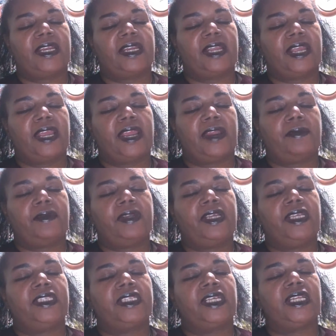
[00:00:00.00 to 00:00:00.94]
an
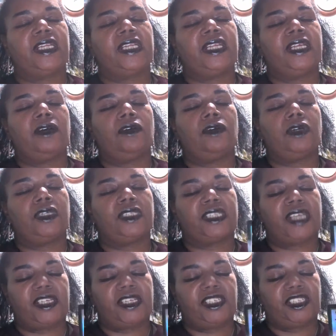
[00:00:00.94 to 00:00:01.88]
Aries, a Leo, or a
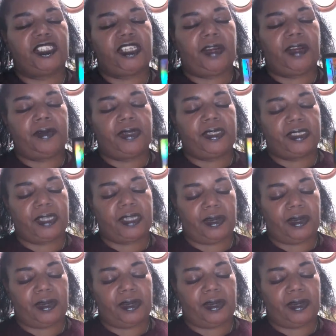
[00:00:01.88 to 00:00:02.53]
Sagittarius.